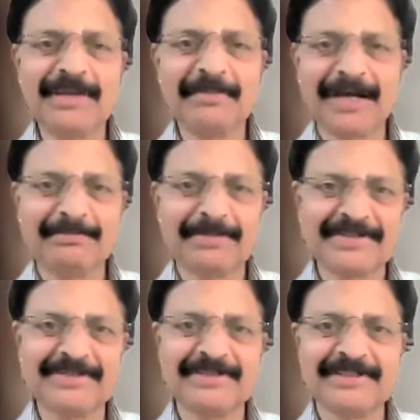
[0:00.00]
do you mean by
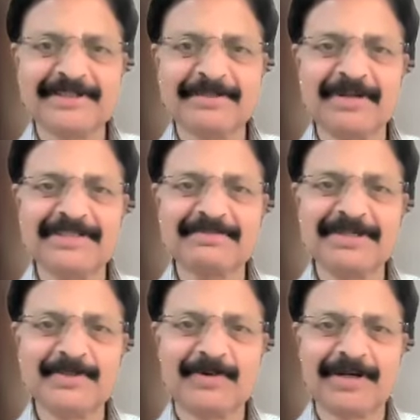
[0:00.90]
perceive the stimulus
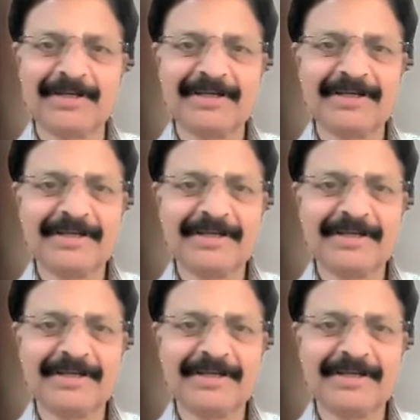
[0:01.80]
means what?